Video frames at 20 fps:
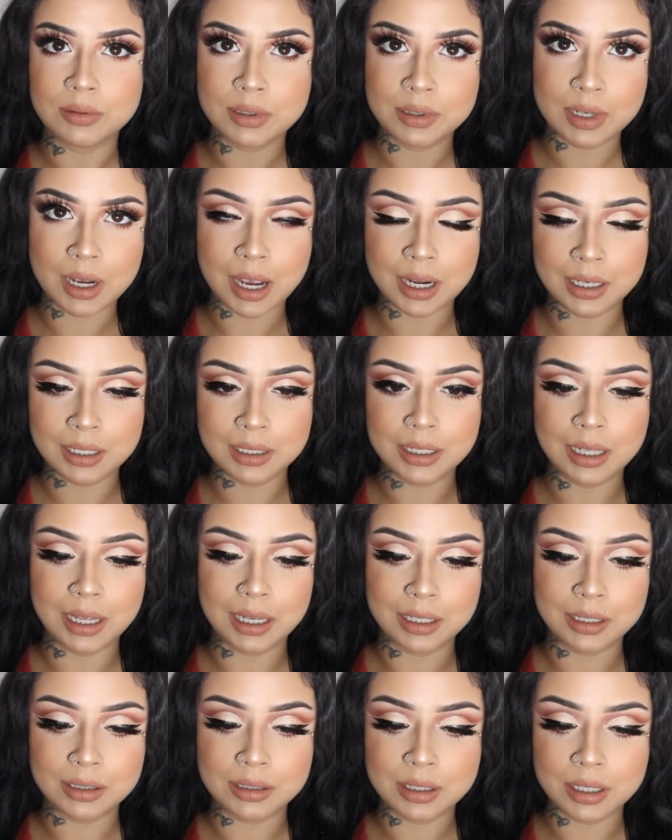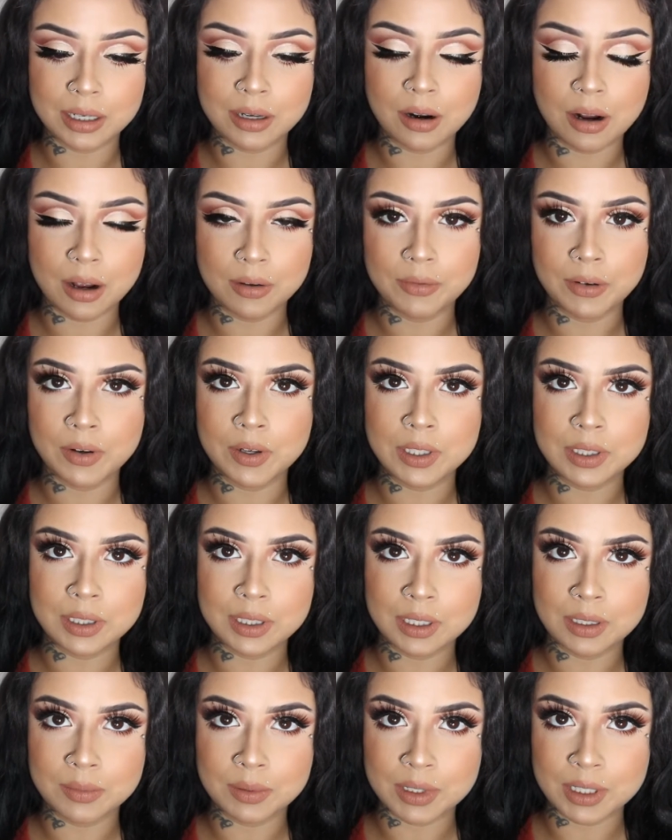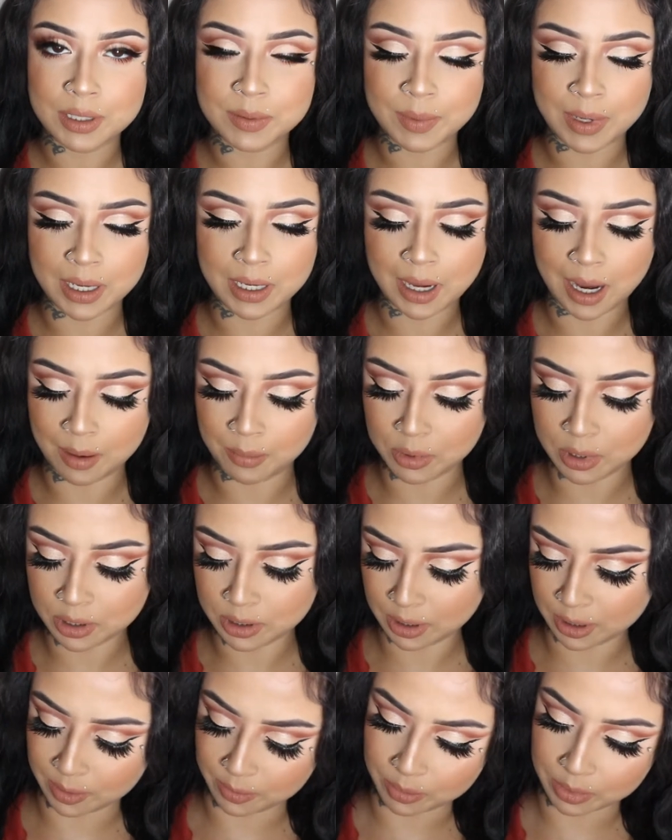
kind of cut off everything because my camera started